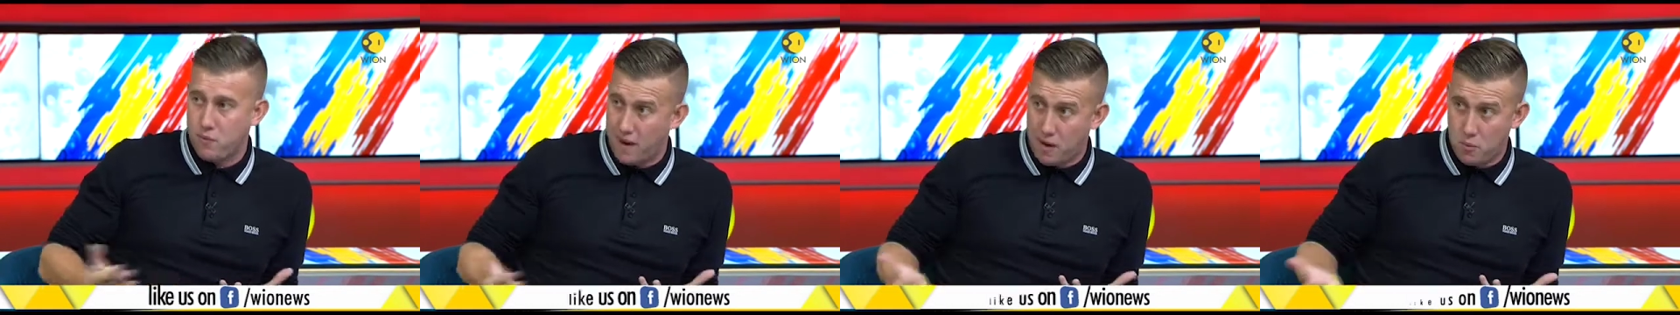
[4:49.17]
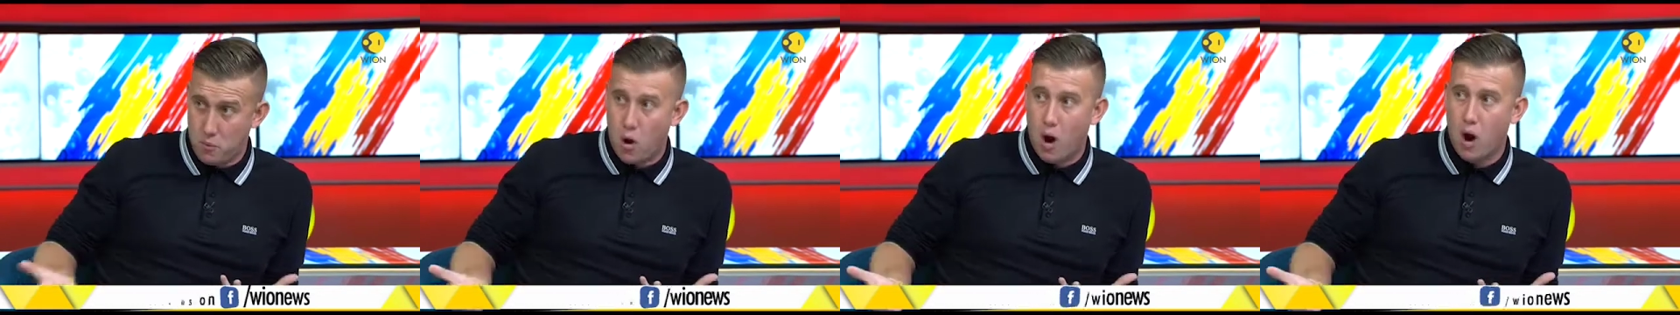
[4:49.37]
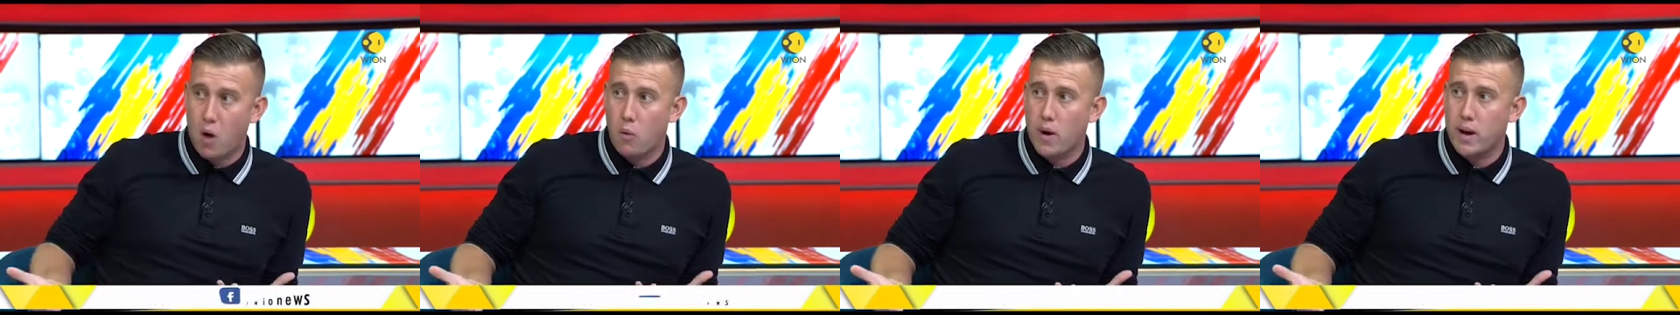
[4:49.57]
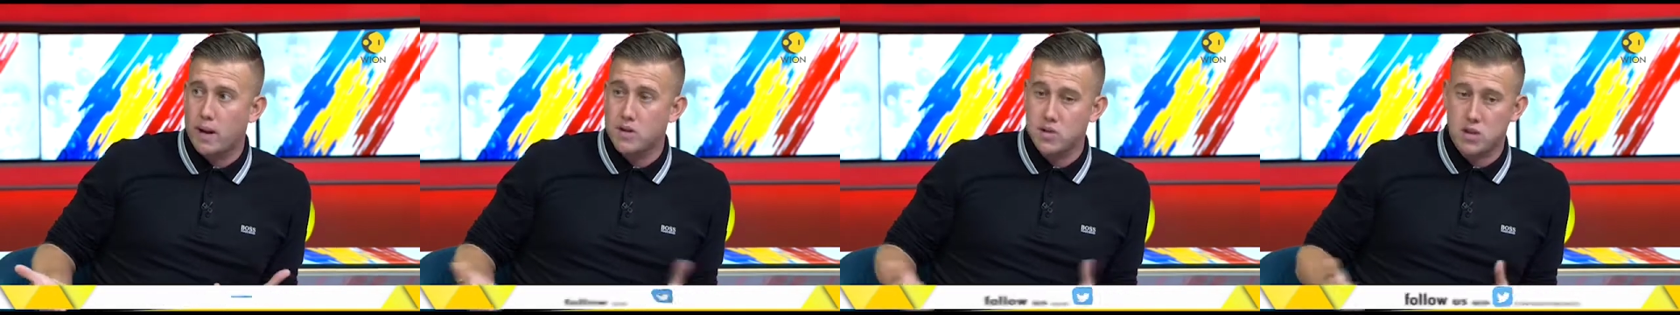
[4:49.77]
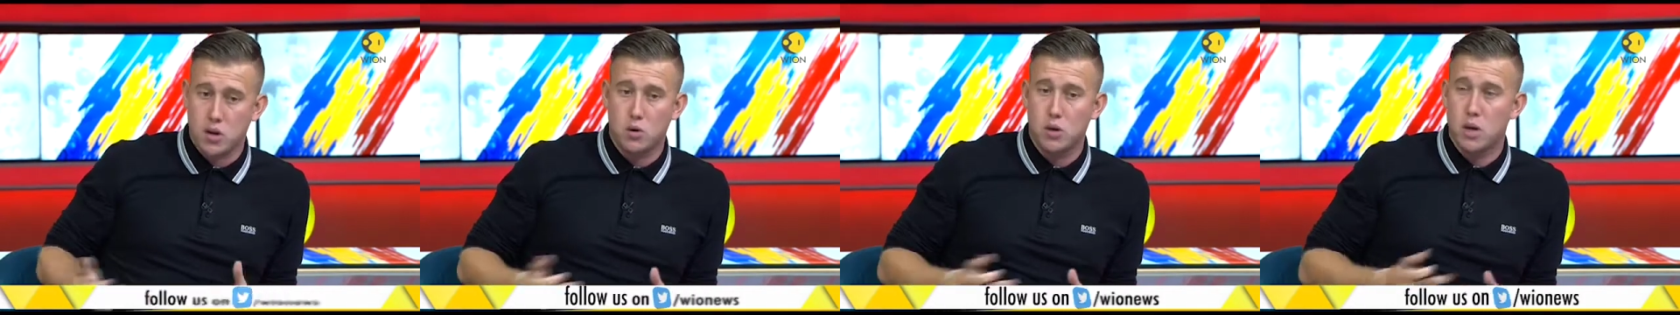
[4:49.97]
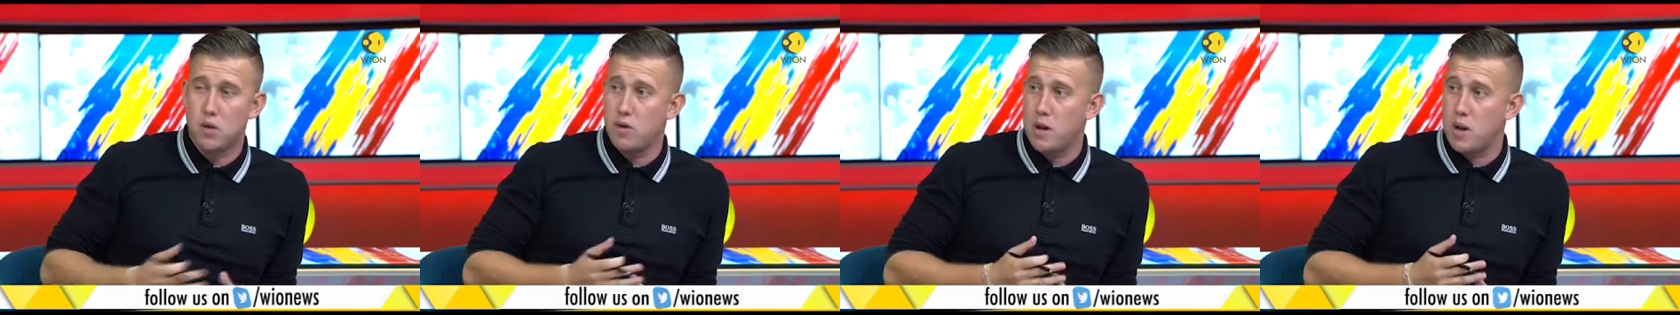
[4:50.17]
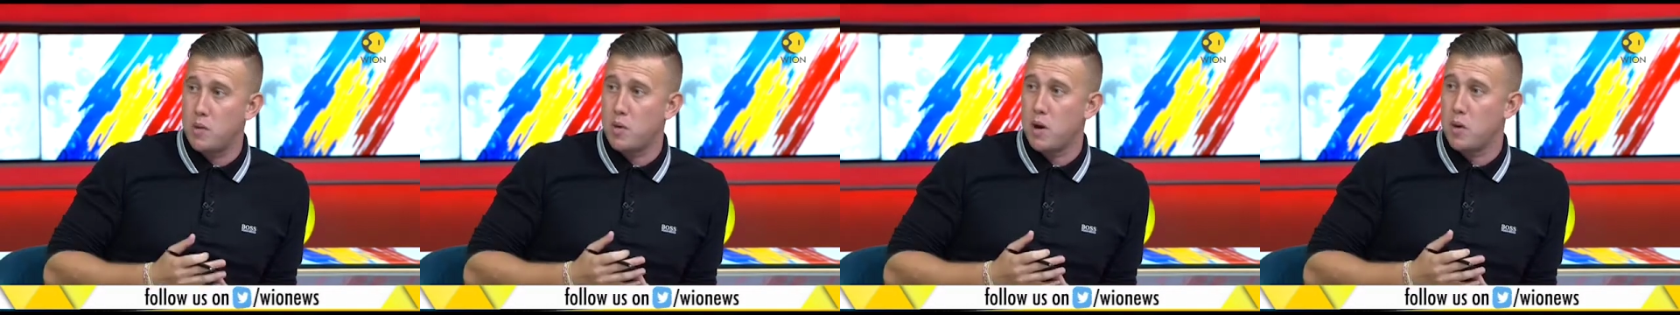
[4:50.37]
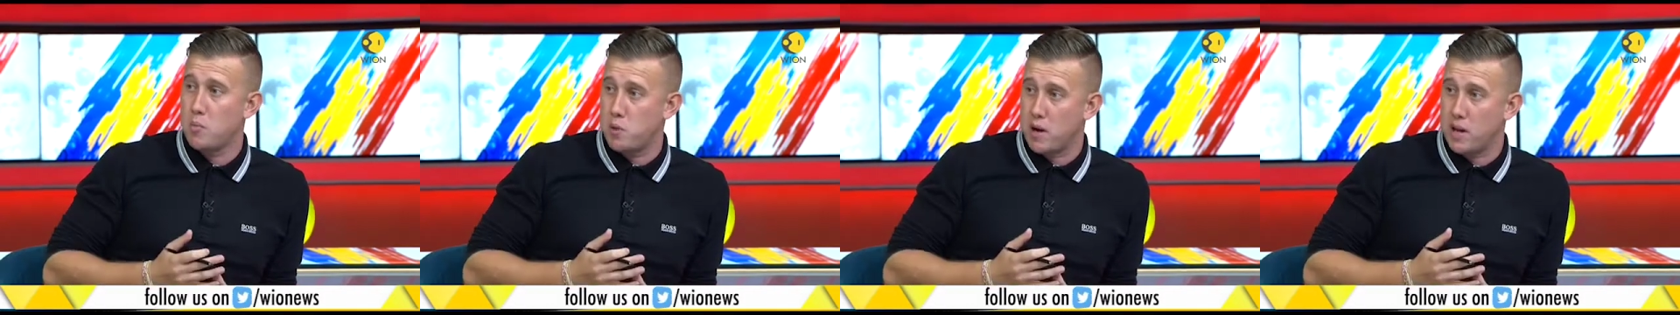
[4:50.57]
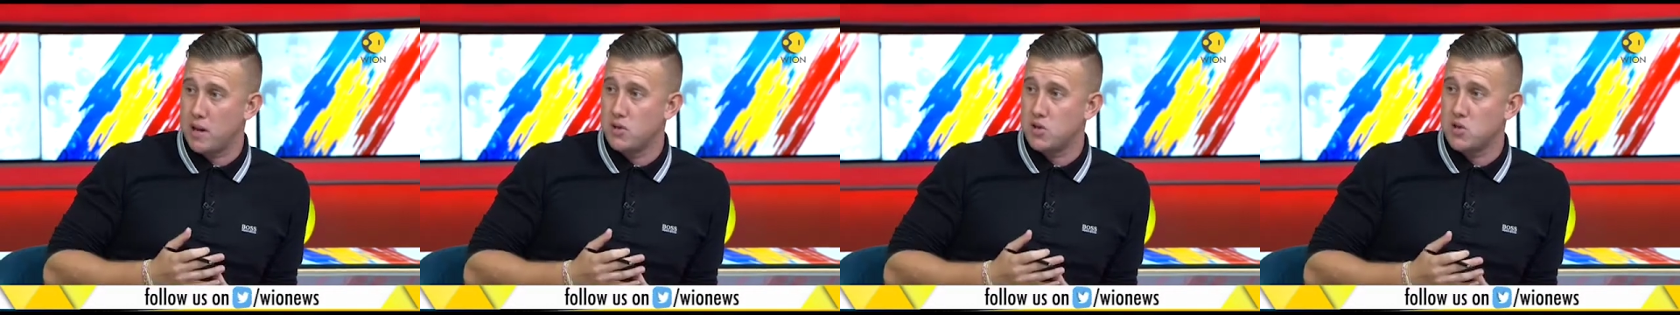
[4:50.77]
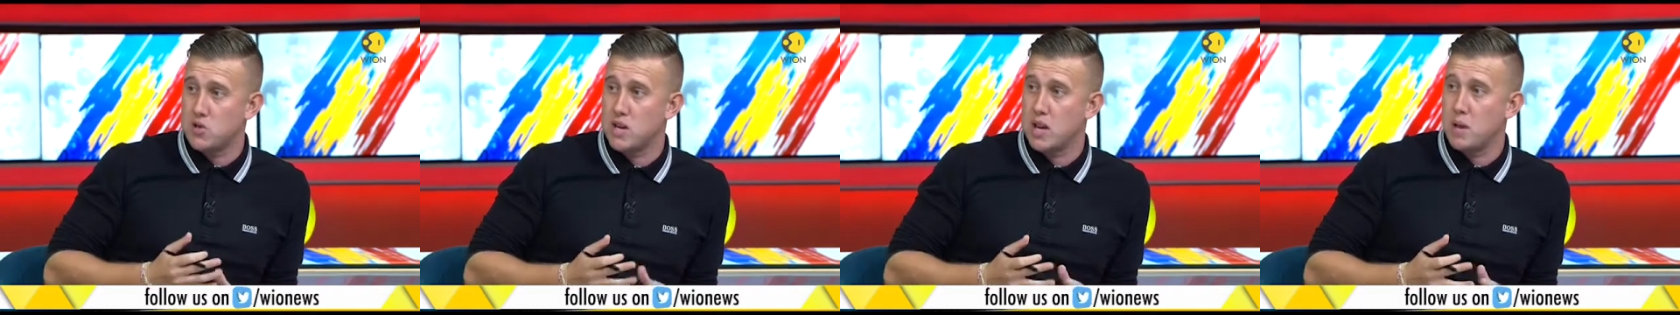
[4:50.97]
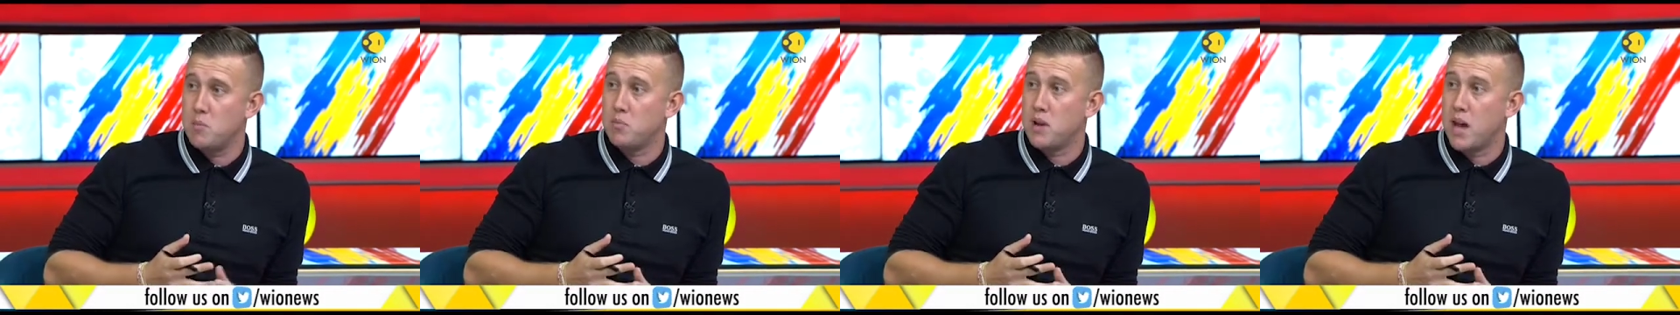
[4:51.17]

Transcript: Van Marwijk, Saudi Arabia played the same,